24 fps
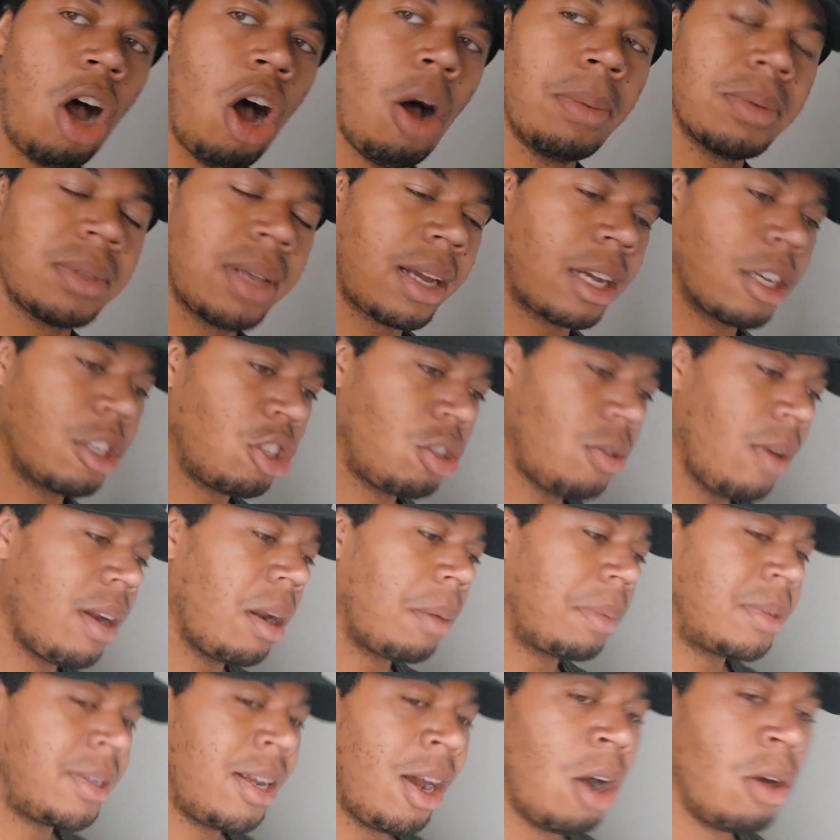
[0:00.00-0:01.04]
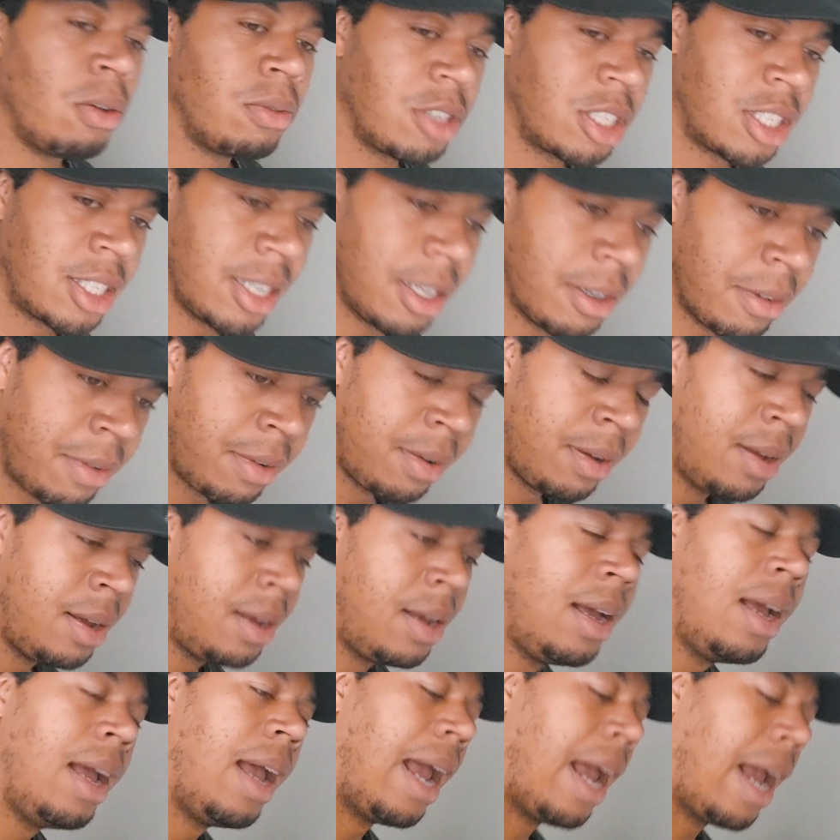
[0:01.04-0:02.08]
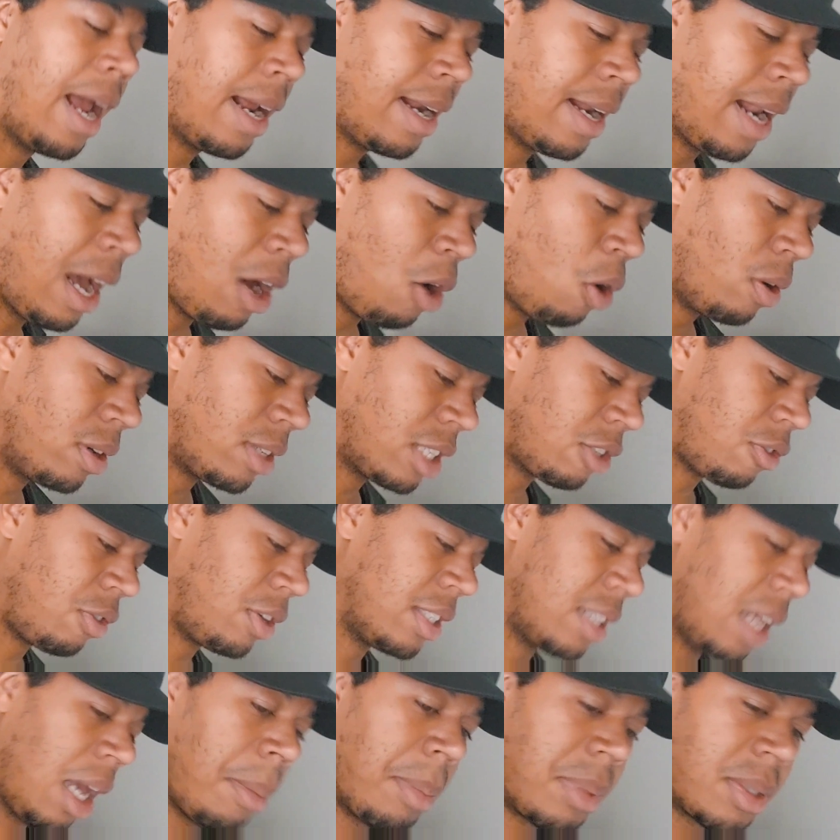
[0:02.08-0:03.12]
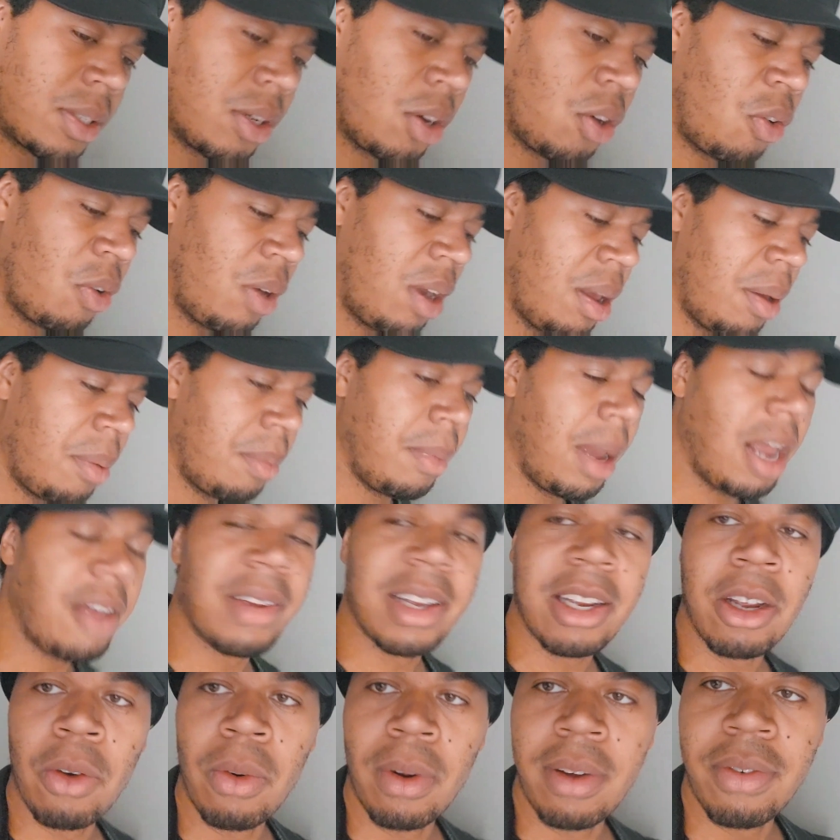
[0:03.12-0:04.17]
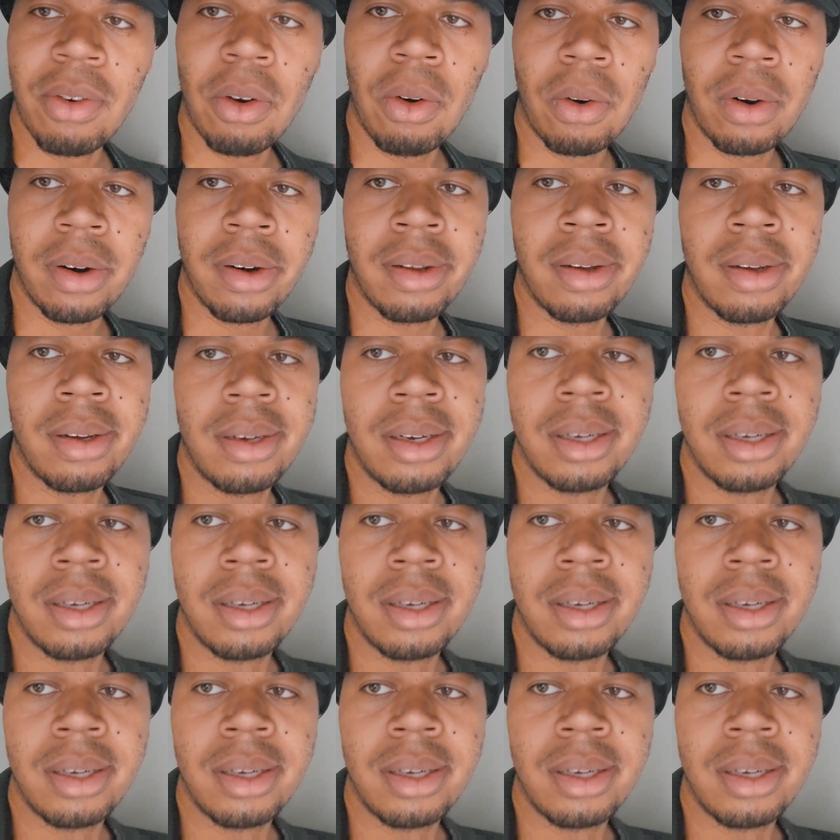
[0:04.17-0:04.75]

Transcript: Almost like a straight up tone shift, and not only just for this episode, maybe going forward.